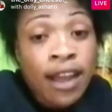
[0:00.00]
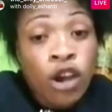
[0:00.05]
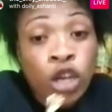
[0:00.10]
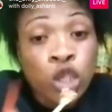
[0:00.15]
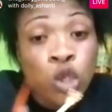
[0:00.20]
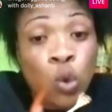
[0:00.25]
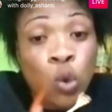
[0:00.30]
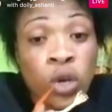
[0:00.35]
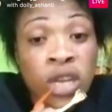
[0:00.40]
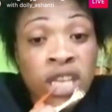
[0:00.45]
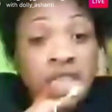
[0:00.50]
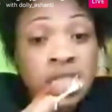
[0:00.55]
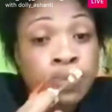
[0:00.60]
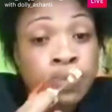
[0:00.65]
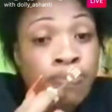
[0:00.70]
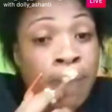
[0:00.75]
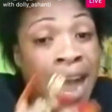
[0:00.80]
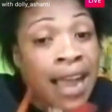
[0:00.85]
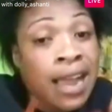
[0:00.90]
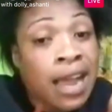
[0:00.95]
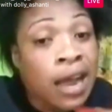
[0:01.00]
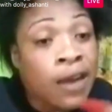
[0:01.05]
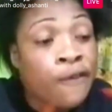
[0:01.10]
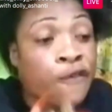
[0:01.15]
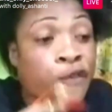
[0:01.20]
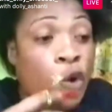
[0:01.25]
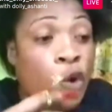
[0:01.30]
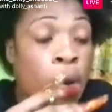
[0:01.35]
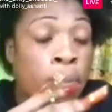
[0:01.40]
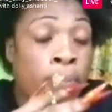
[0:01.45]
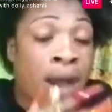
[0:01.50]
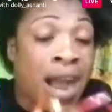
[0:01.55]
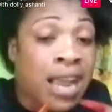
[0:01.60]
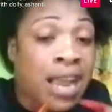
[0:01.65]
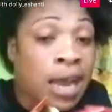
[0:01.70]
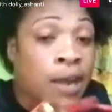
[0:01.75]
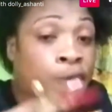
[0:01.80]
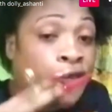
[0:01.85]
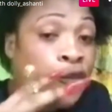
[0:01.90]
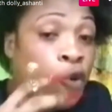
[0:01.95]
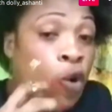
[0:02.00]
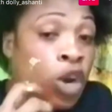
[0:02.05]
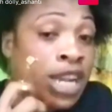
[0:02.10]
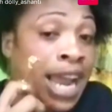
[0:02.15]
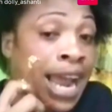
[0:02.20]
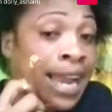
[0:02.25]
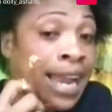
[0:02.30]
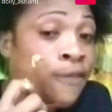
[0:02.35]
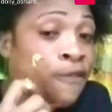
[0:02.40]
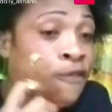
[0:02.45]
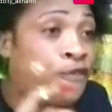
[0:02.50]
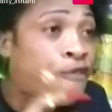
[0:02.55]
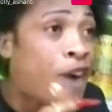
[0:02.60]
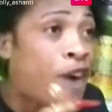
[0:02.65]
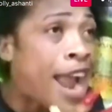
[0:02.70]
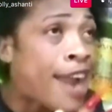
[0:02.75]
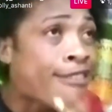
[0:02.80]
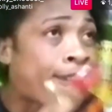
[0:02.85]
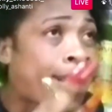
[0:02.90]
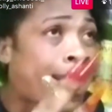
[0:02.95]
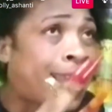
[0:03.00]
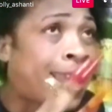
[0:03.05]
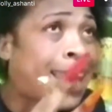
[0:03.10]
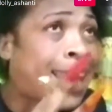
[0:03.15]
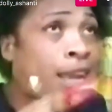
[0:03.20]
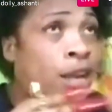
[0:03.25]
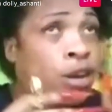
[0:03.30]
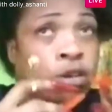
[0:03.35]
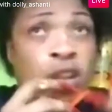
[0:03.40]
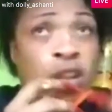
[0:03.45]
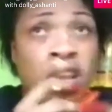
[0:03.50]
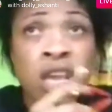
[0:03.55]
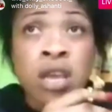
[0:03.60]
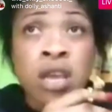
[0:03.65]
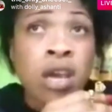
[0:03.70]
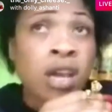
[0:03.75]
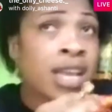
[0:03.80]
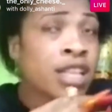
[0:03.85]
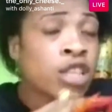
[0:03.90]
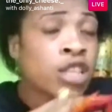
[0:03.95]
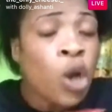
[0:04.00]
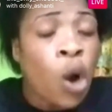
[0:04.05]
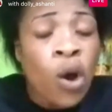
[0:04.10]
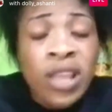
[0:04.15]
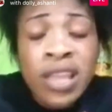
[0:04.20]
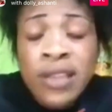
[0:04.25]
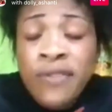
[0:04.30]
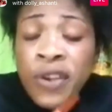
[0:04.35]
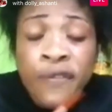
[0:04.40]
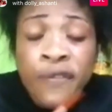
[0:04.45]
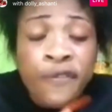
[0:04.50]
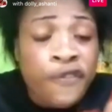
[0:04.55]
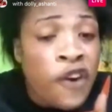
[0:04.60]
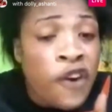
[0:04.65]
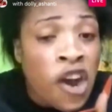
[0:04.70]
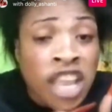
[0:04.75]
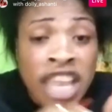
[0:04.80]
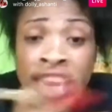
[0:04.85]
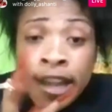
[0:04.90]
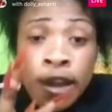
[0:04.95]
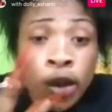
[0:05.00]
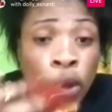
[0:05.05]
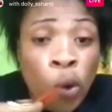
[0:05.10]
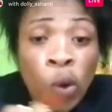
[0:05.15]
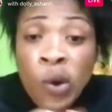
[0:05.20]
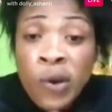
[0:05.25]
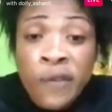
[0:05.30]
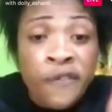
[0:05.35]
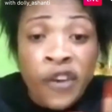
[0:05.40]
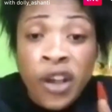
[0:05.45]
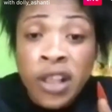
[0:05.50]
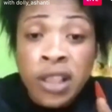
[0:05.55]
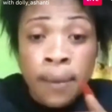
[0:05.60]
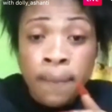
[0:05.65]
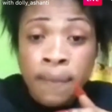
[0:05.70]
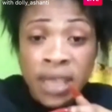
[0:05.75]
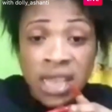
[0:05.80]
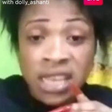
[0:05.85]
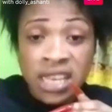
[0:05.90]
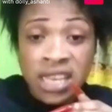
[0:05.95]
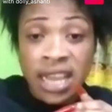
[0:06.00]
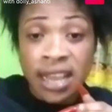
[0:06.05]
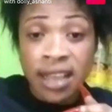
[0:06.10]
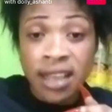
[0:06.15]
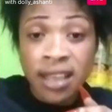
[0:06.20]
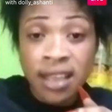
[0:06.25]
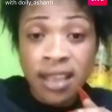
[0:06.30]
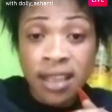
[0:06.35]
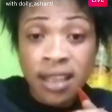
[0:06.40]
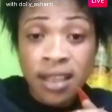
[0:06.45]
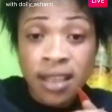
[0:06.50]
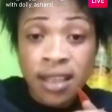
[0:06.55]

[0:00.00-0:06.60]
been a go through this back and forth and viral and it don't even fucking look good for the media.